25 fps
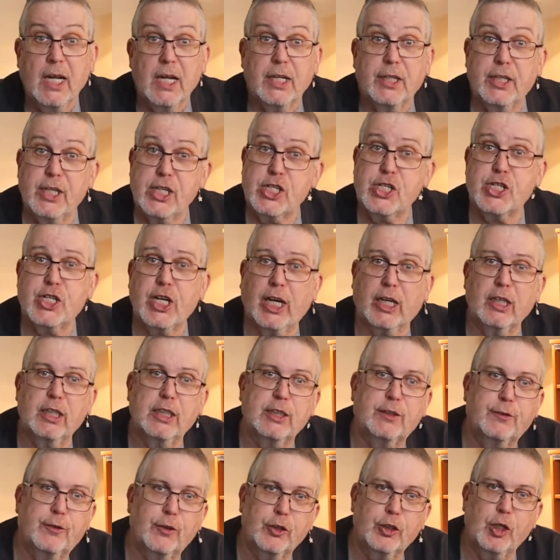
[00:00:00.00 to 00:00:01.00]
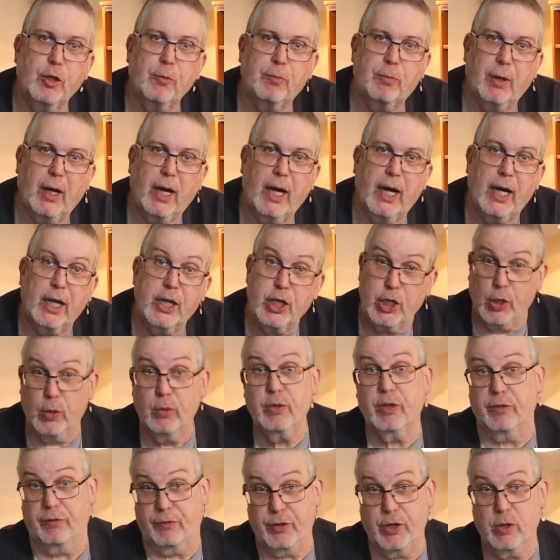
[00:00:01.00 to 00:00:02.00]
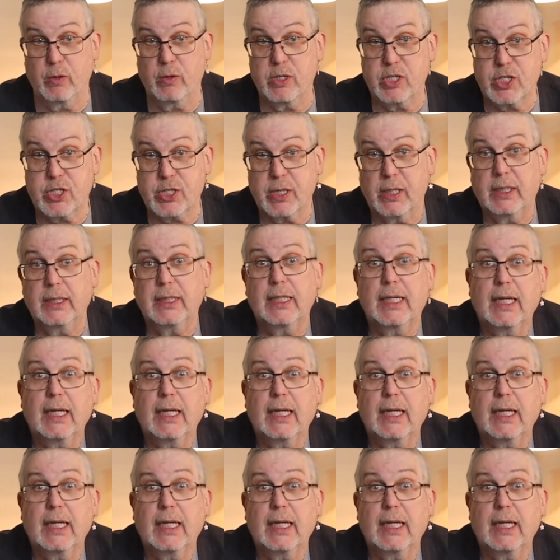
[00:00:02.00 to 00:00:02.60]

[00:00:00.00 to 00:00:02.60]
This channel is funded by you, the viewers,